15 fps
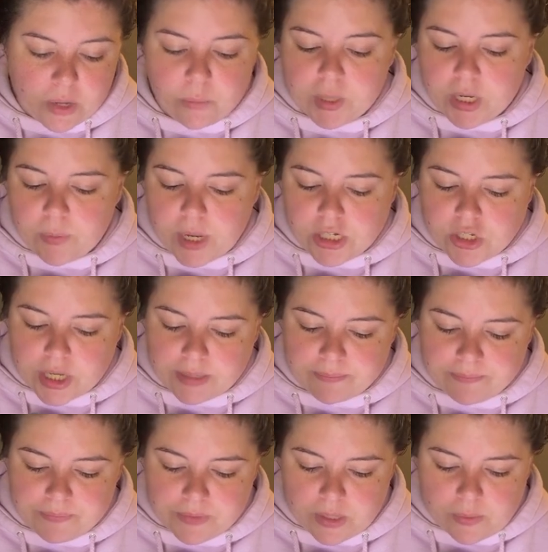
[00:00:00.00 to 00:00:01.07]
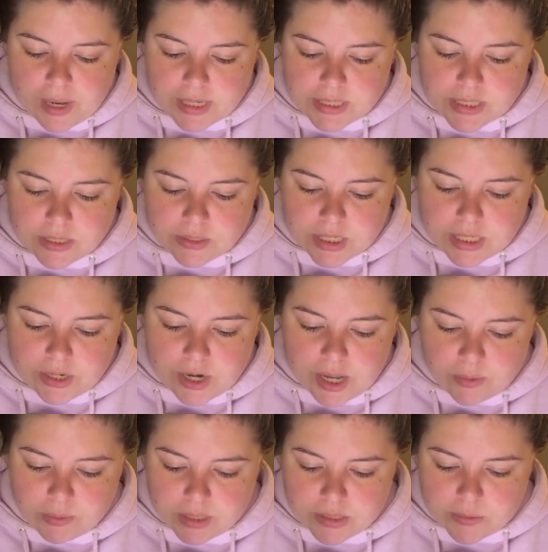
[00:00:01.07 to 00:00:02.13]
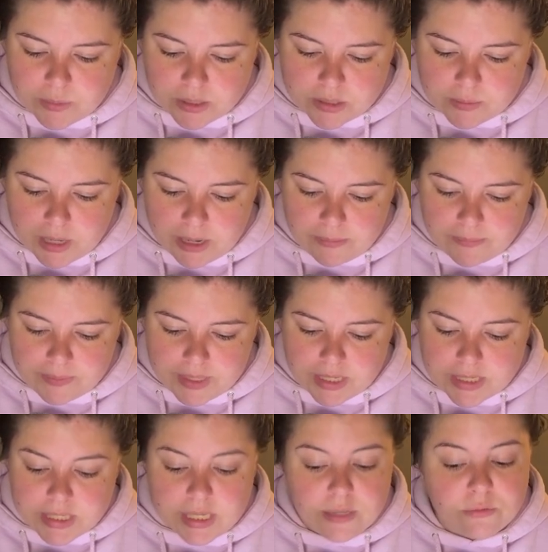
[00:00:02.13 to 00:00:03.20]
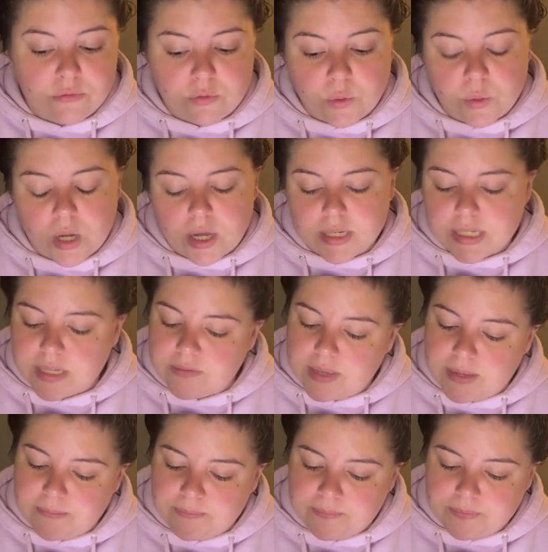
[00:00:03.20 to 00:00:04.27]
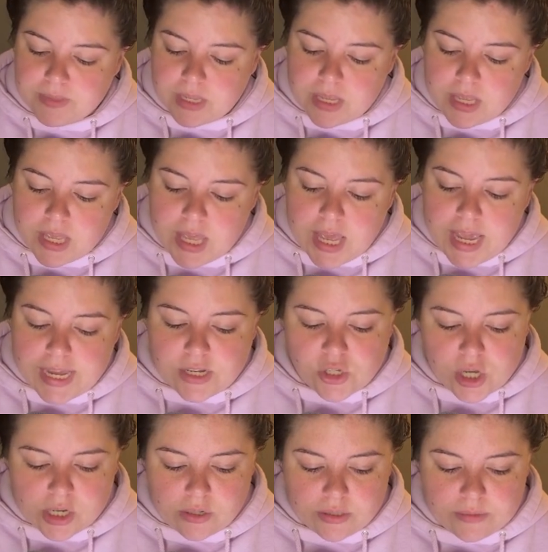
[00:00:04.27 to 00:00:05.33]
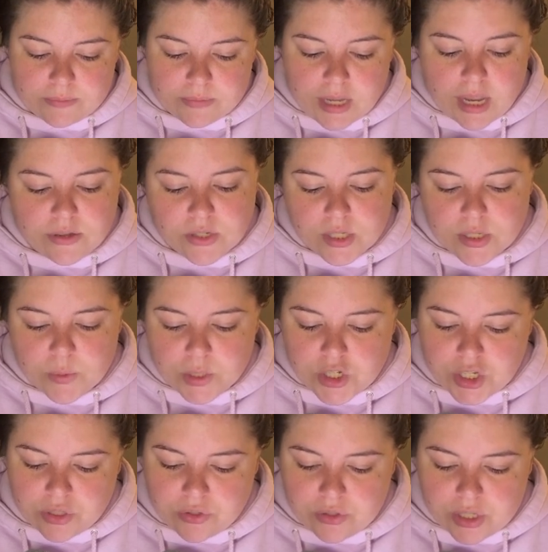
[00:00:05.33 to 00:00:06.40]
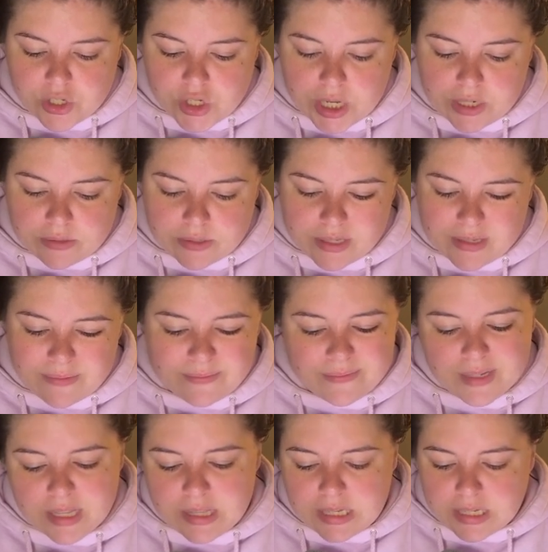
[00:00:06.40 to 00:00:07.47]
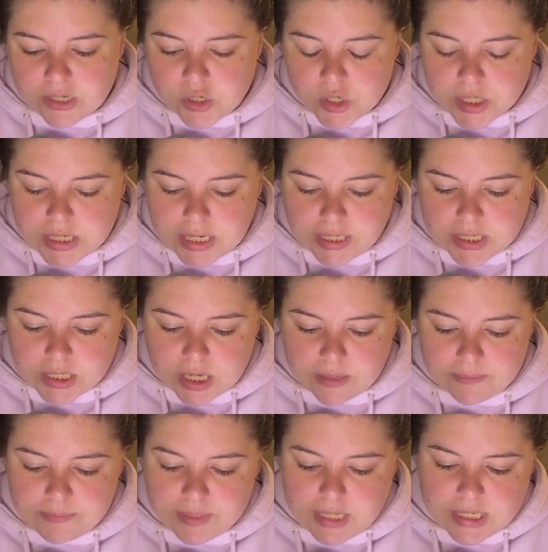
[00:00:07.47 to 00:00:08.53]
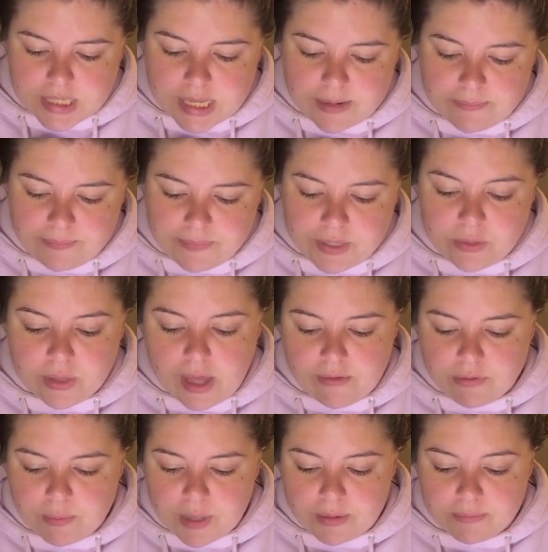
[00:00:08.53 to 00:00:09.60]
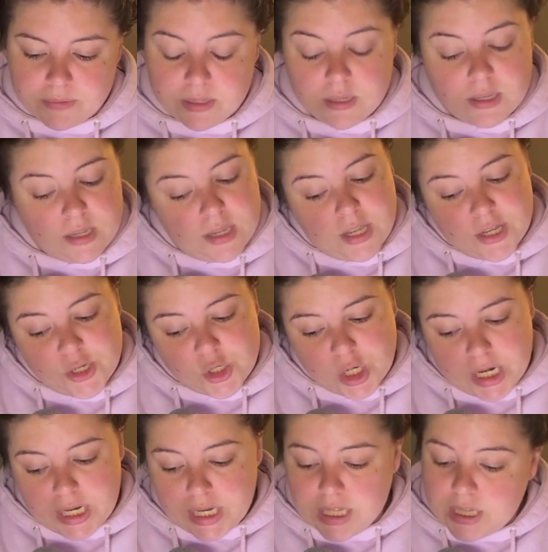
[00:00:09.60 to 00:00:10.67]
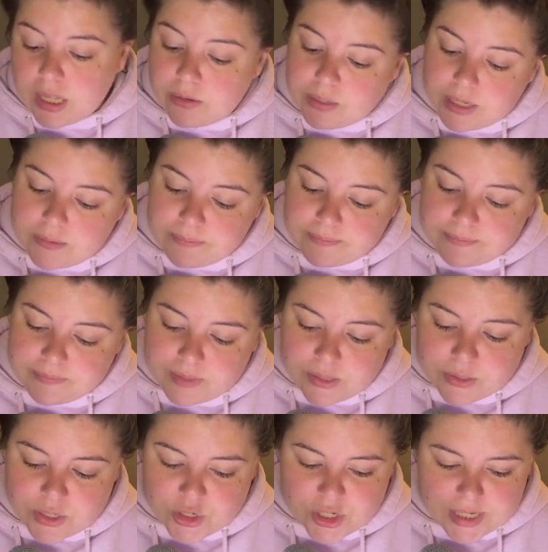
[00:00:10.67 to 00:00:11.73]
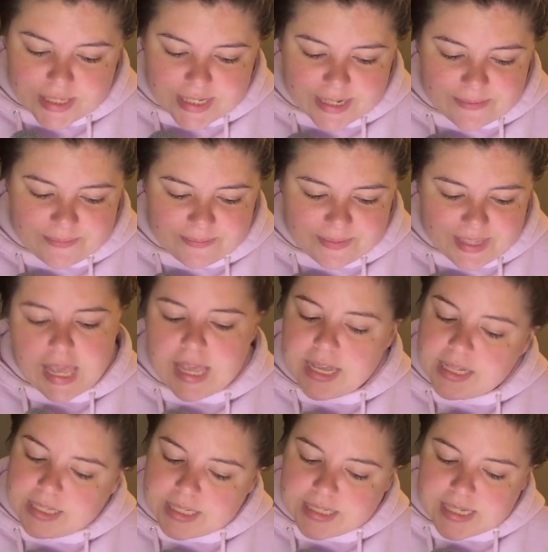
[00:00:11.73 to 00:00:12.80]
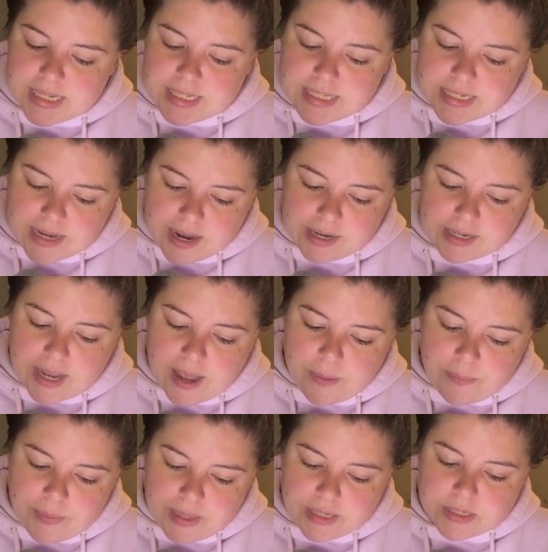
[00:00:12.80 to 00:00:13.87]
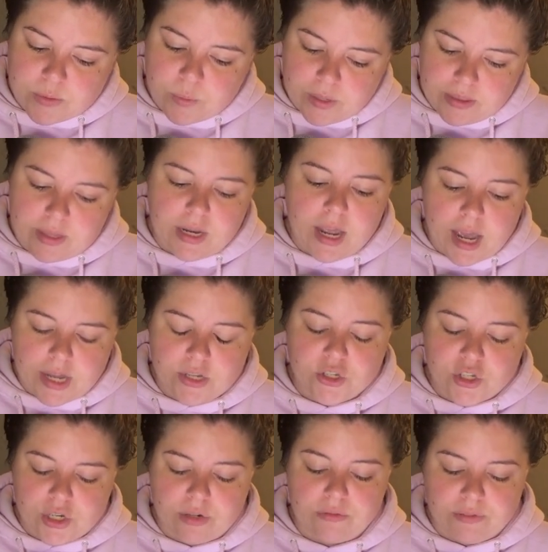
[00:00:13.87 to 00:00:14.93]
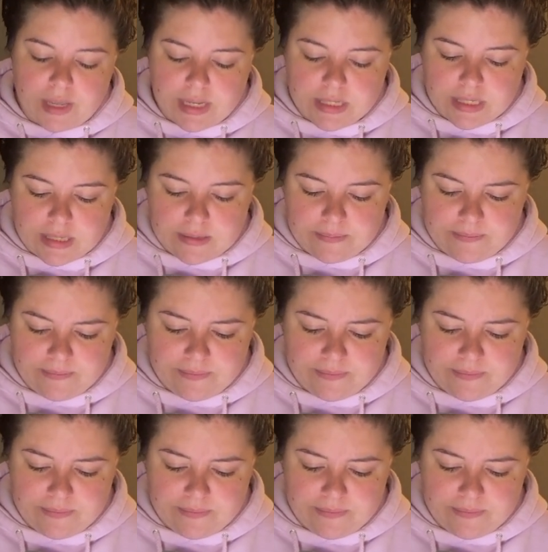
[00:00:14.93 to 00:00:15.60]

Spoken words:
What are you watching? You asked, tilting your head with a small smile. Seeing food on TV? He chuckled. I was just switching through the channels. Nothing interesting is on, he said. You laugh a bit. Try Nickelodeon, you suggested. He clicked his tongue a bit with an unsure face.